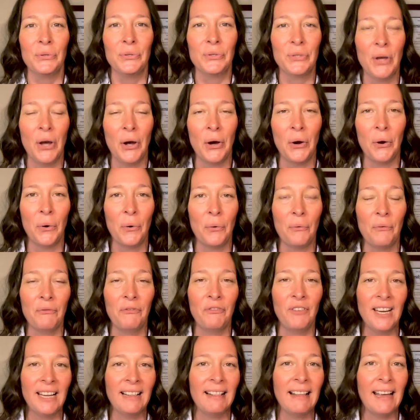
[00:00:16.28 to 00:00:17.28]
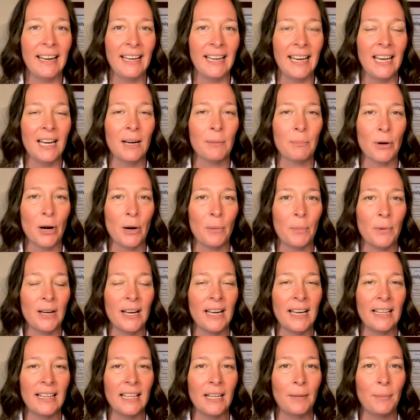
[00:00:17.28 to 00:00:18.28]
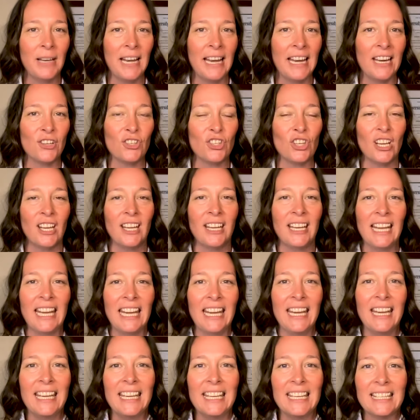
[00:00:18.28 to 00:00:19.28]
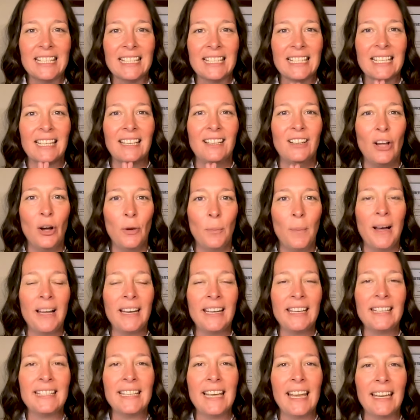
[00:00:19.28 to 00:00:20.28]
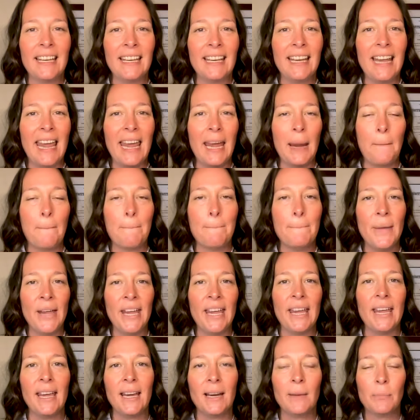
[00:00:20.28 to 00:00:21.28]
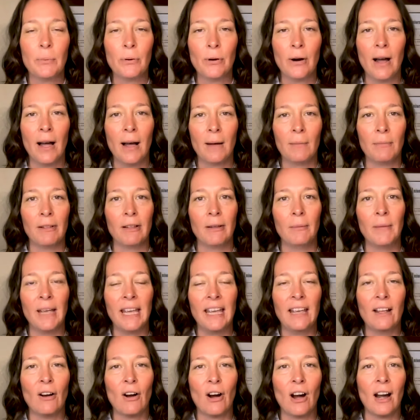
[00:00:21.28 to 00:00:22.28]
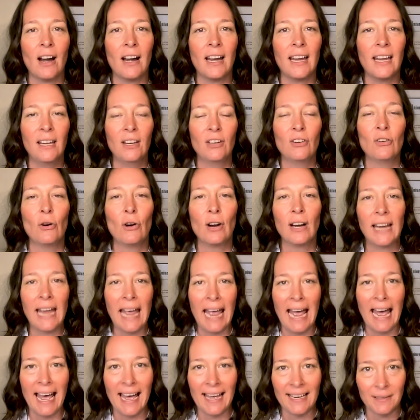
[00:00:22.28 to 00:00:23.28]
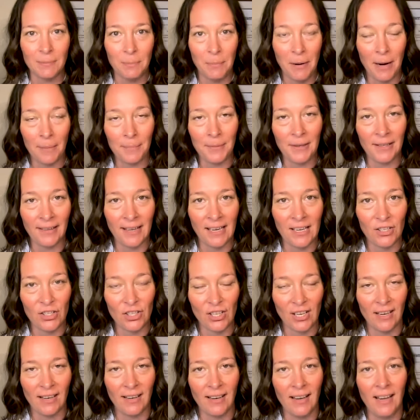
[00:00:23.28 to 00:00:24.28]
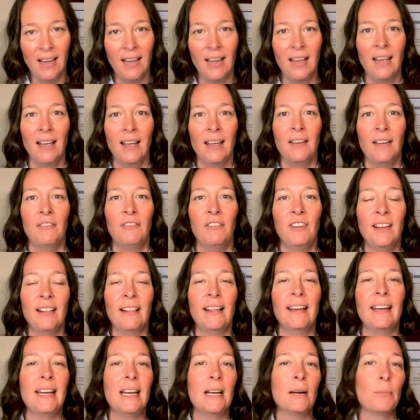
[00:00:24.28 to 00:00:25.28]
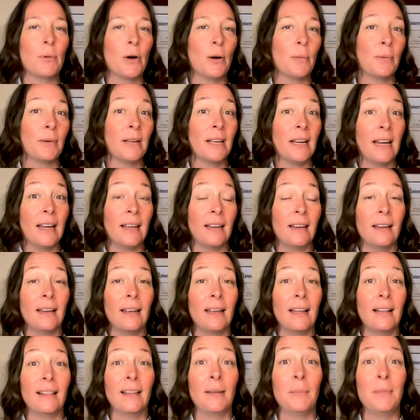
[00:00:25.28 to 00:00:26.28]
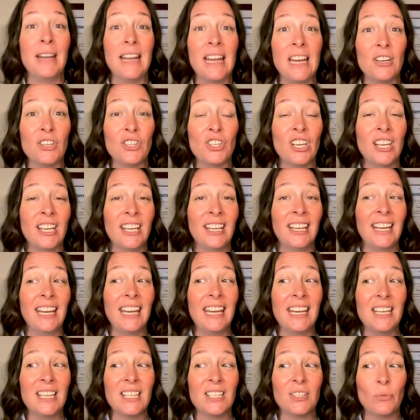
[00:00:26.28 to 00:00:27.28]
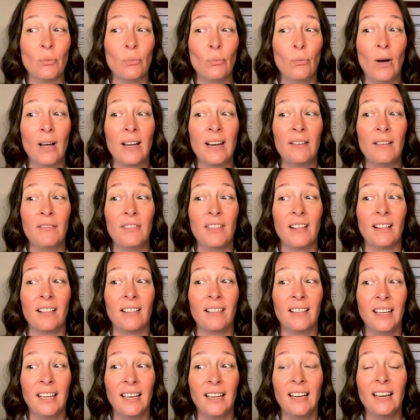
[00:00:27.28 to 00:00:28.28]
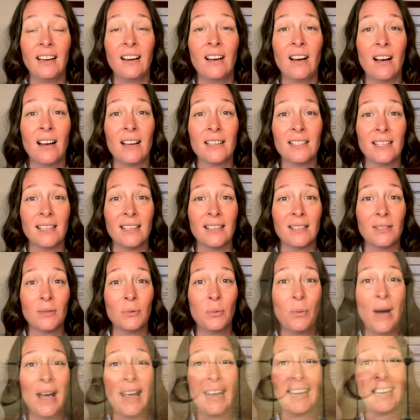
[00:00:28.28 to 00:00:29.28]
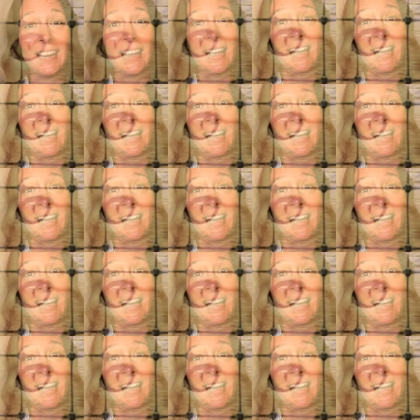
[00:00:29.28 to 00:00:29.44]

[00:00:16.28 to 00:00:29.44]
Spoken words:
So feline inappropriate elimination is, no pun intended, a big problem in our indoor cat population. Feline inappropriate elimination is one of the leading causes why